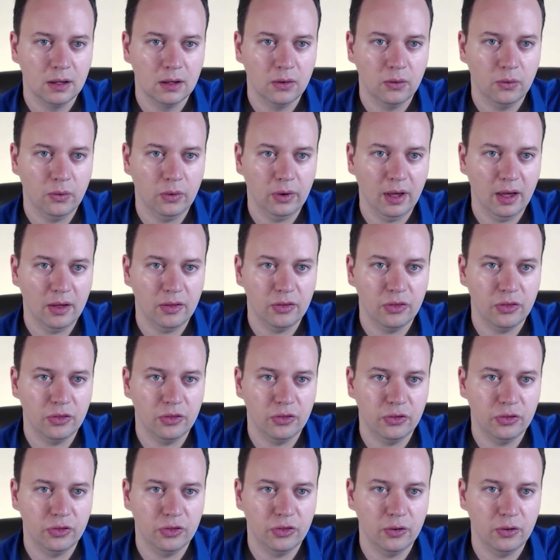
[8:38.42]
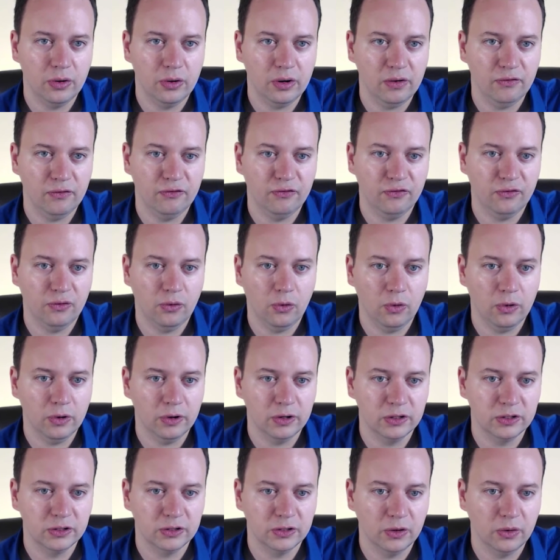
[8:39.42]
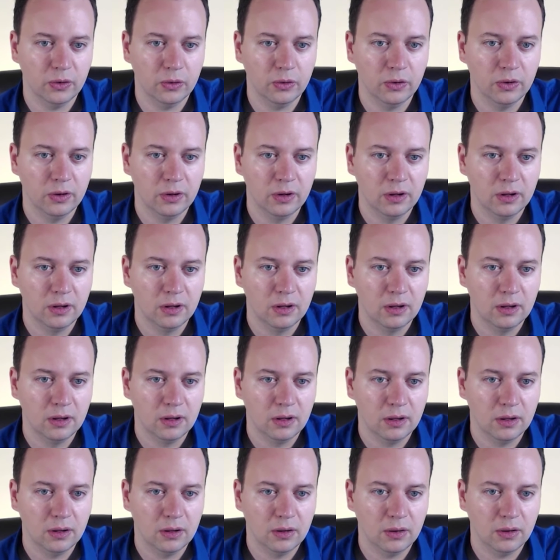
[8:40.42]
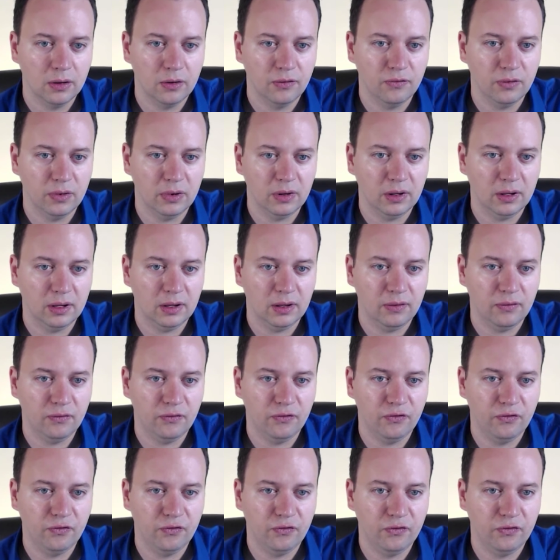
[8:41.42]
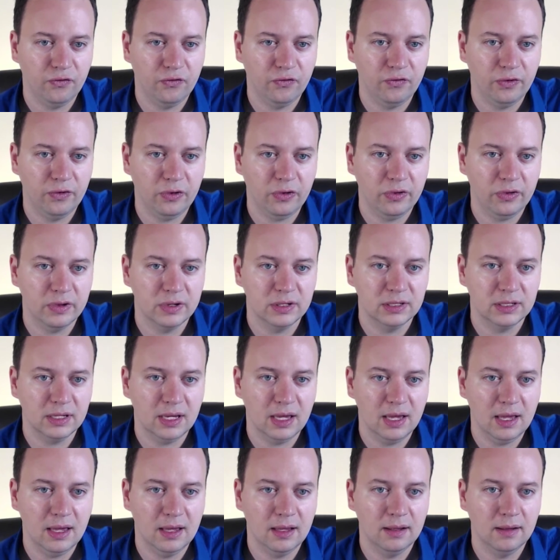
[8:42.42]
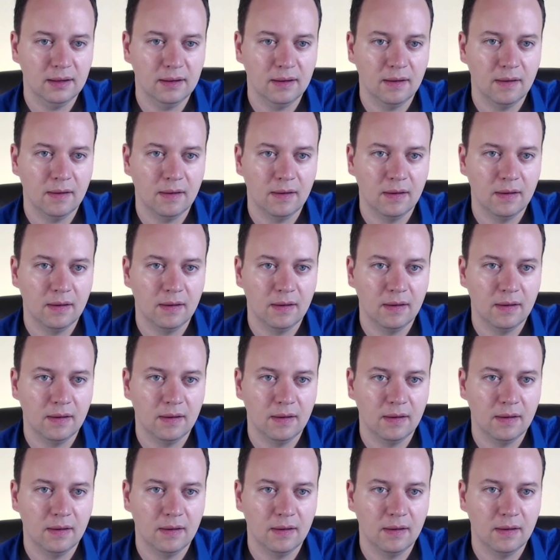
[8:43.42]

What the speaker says: we got 34. So if we fill this in,